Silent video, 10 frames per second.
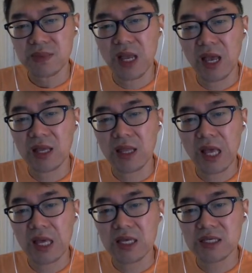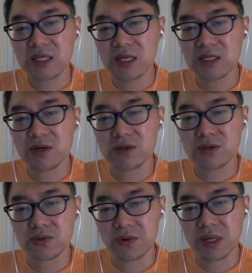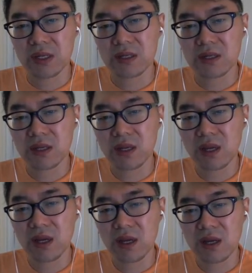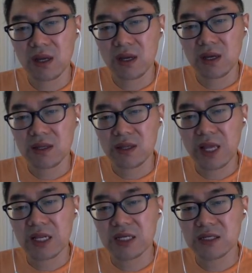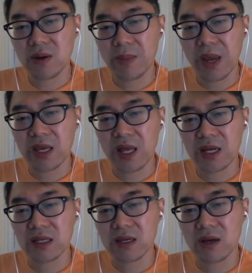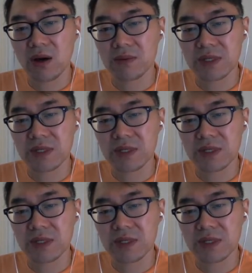And it's easier to read. That is the main idea of